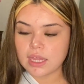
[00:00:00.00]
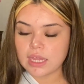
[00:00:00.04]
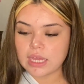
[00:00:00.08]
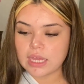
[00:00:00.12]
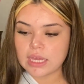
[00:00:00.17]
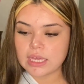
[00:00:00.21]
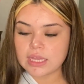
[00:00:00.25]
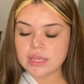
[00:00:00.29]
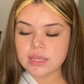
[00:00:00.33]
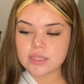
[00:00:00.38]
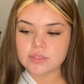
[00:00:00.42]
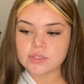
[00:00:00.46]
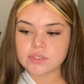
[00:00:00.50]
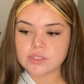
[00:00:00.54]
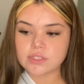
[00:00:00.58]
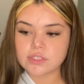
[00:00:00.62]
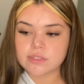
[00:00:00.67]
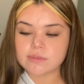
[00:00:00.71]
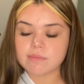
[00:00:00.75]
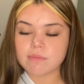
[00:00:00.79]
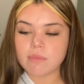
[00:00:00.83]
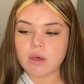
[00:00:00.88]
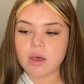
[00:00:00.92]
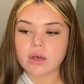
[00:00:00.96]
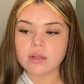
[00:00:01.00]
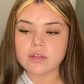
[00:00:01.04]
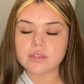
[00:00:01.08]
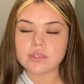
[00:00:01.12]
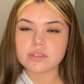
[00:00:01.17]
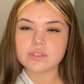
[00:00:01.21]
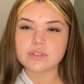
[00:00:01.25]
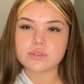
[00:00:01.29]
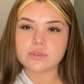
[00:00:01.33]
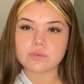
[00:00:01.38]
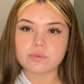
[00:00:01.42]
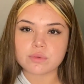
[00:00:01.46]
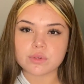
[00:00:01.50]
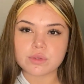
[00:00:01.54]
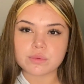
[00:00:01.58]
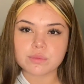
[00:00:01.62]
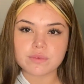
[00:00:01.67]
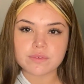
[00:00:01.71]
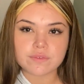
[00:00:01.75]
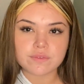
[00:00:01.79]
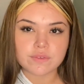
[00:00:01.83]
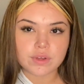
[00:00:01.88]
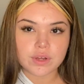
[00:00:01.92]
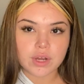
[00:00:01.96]
in the smallest
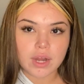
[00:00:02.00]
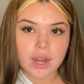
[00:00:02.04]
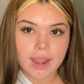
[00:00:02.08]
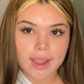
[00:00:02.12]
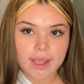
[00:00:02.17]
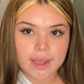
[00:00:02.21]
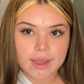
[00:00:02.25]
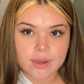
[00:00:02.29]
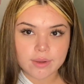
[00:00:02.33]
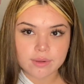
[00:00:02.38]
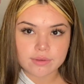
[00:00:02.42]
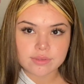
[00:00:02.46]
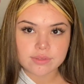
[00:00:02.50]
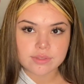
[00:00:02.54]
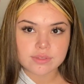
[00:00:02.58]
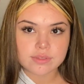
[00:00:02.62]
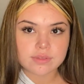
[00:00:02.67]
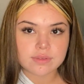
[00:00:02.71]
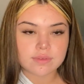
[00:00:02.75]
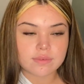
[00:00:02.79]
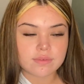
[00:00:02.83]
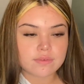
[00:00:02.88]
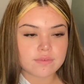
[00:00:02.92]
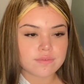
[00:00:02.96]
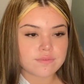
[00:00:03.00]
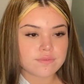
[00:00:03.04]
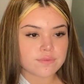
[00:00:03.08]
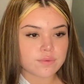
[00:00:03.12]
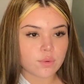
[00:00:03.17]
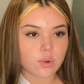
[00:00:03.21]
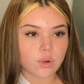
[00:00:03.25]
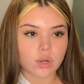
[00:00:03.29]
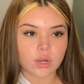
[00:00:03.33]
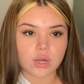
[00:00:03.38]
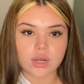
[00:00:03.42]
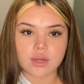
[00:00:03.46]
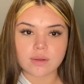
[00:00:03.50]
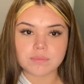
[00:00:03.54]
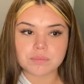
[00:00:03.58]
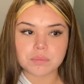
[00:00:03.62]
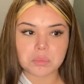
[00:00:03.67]
room of your house for